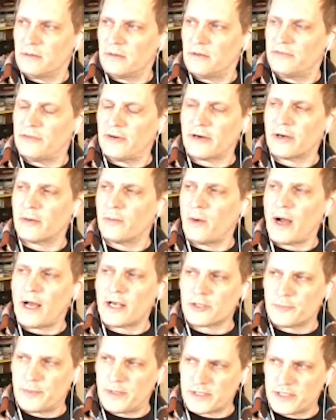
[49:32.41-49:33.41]
a very
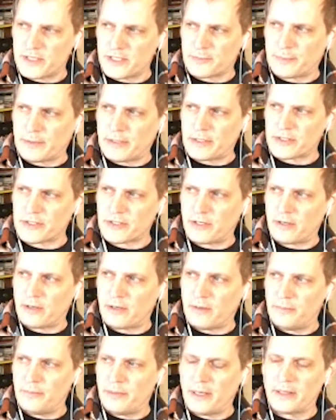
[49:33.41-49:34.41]
wise business person,
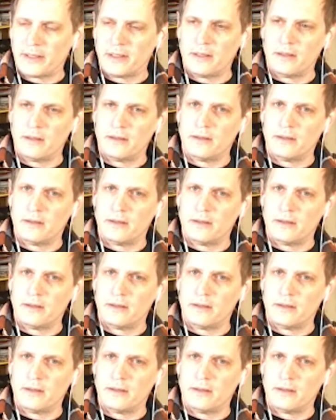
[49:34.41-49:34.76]
but